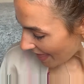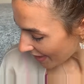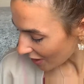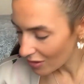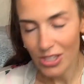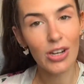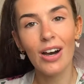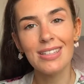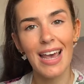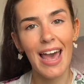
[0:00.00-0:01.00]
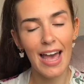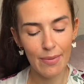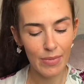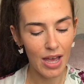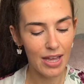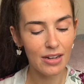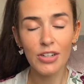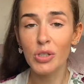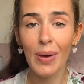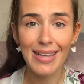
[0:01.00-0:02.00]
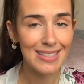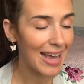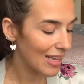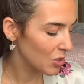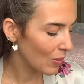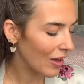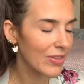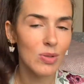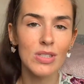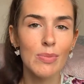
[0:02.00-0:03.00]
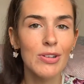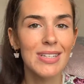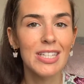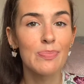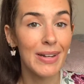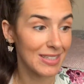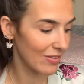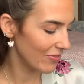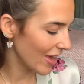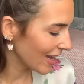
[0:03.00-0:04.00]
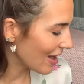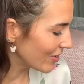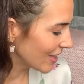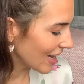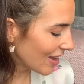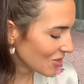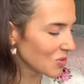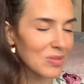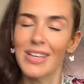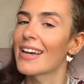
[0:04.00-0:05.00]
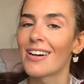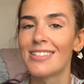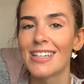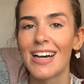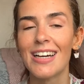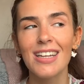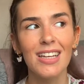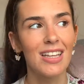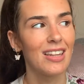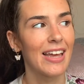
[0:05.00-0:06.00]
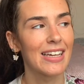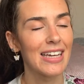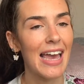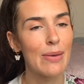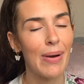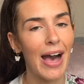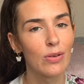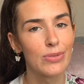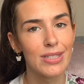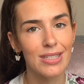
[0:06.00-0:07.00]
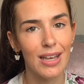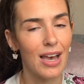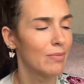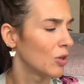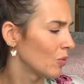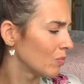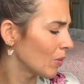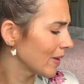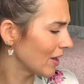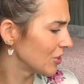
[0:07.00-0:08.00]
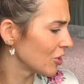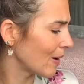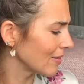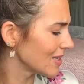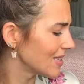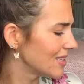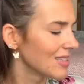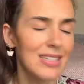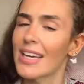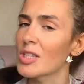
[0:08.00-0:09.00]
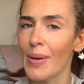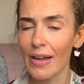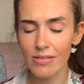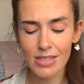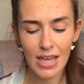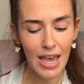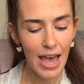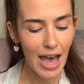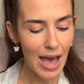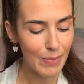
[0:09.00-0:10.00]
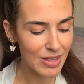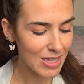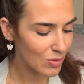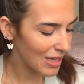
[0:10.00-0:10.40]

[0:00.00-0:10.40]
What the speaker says: then I also got an underwear set as well. This was the most expensive thing. Everything else was like under like £8. No, probably under about £6. But this was